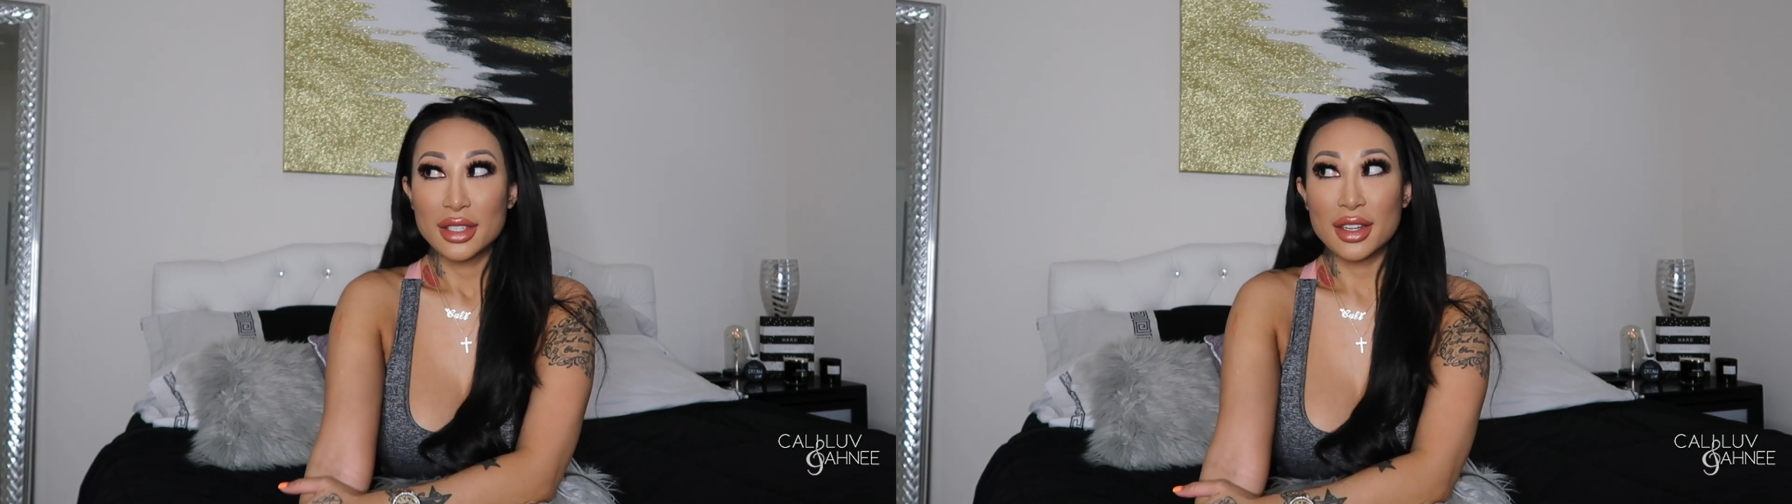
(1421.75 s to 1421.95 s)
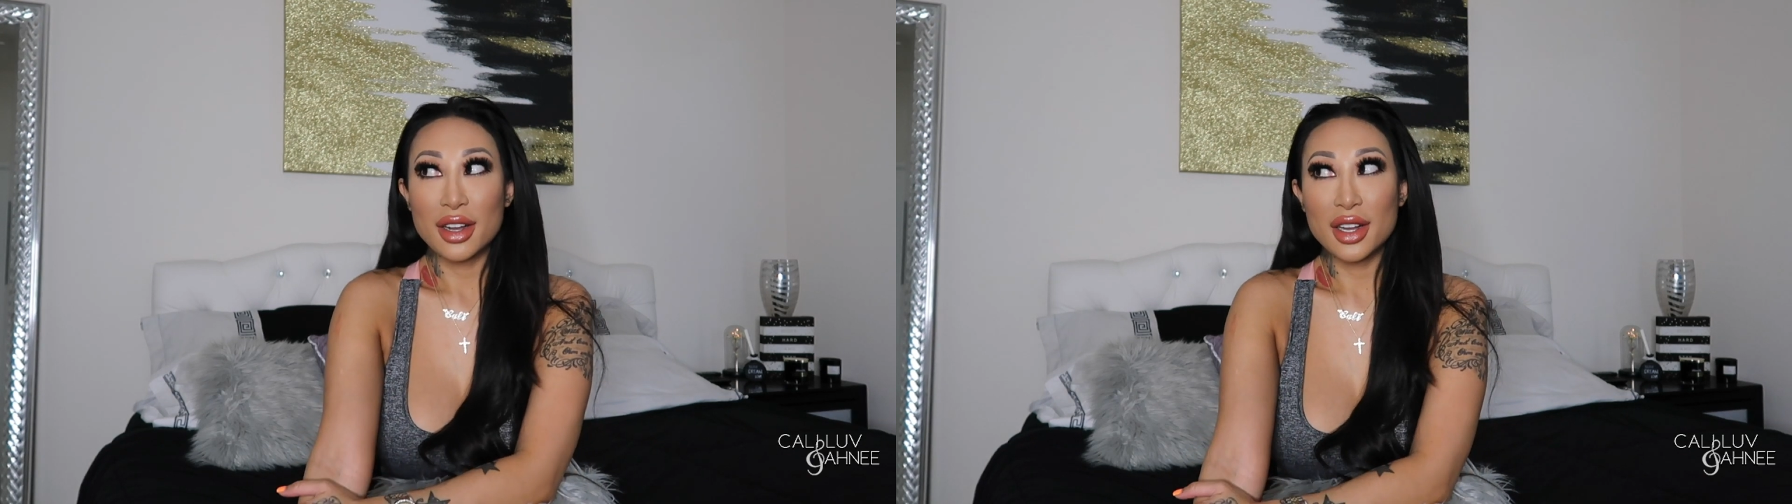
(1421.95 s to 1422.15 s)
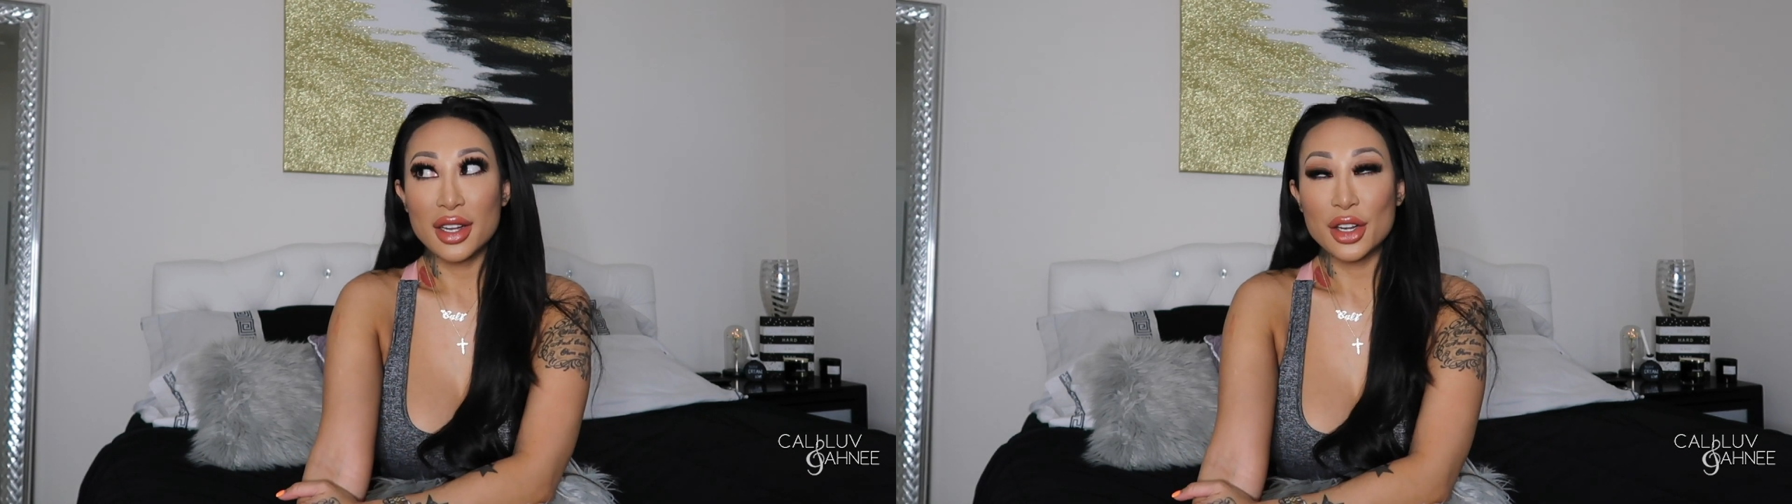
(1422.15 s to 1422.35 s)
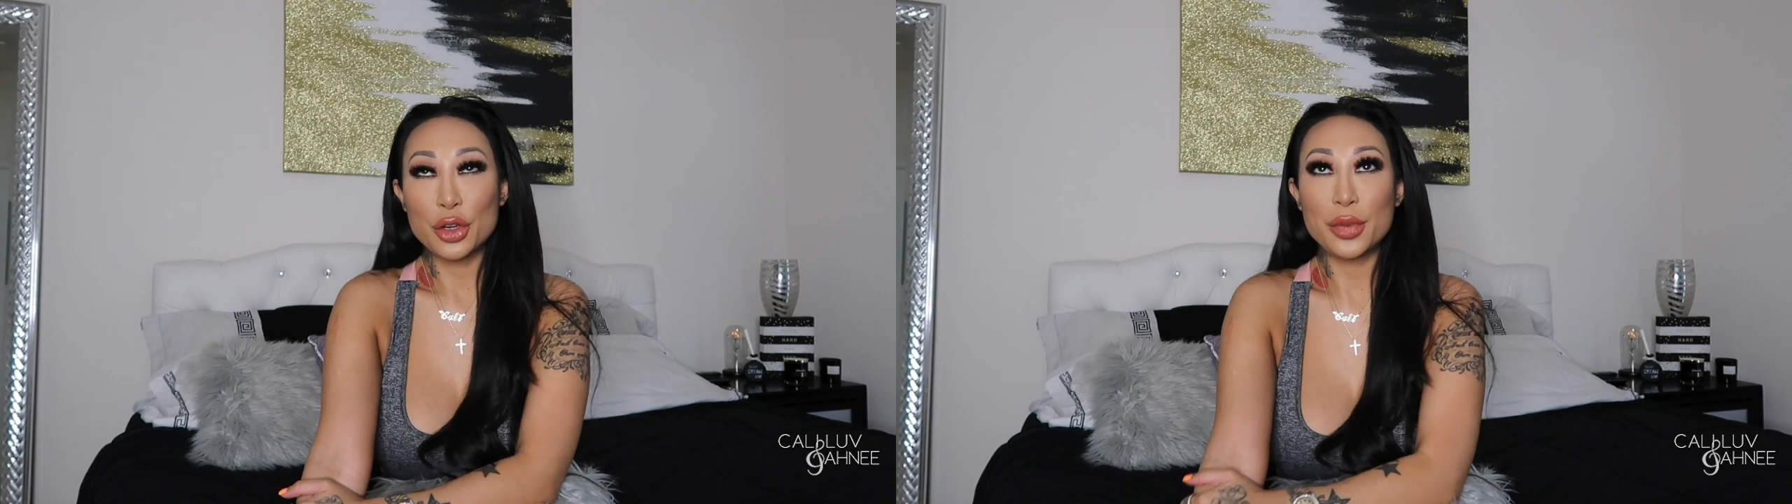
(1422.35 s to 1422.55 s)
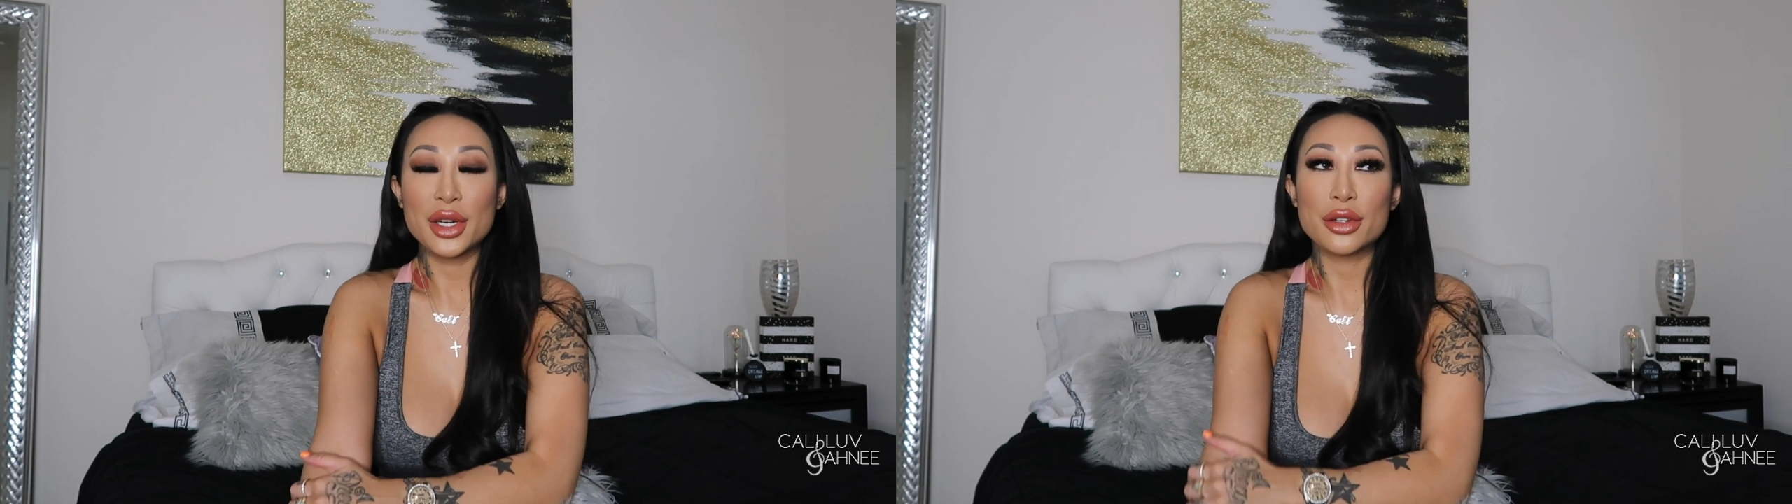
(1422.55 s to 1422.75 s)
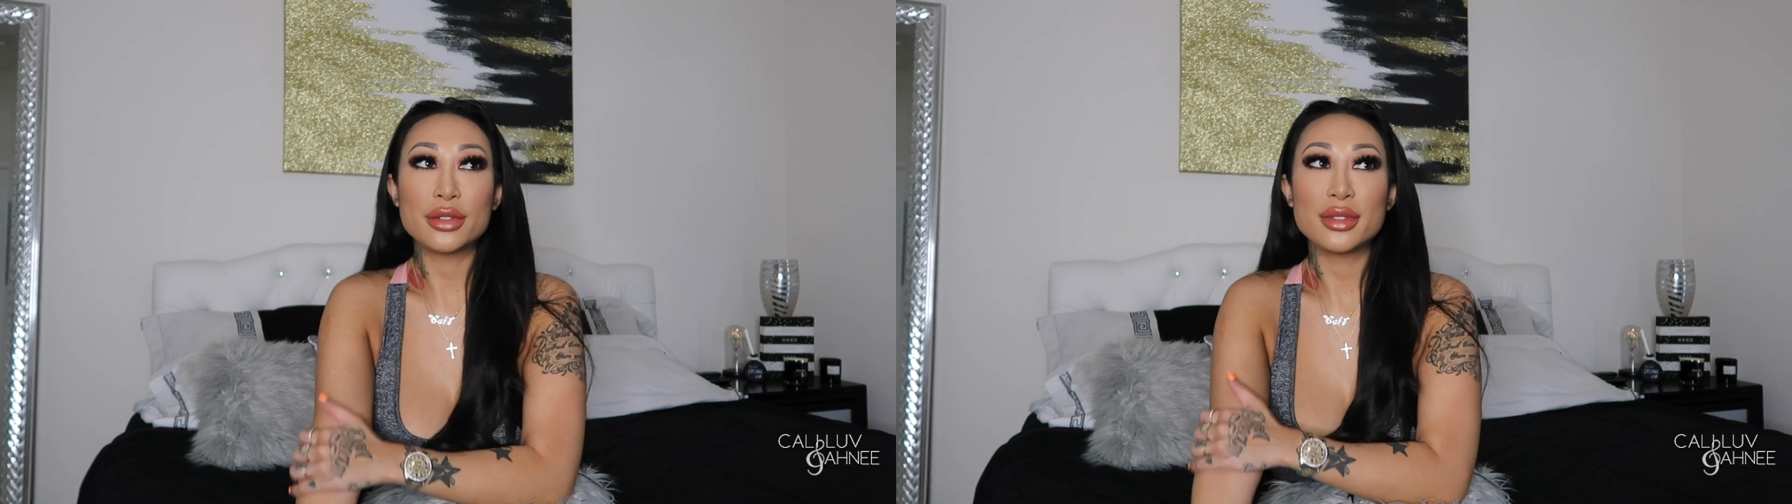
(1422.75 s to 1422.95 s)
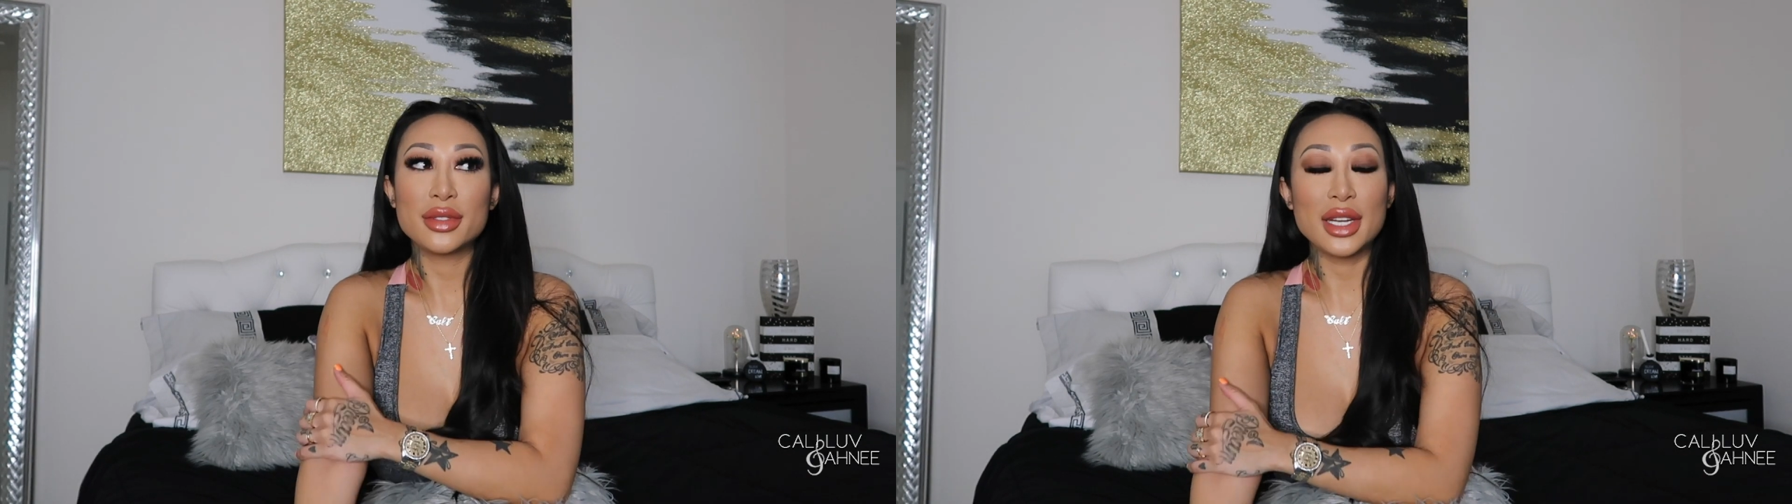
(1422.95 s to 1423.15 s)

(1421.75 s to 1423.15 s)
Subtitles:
God, I hope I don't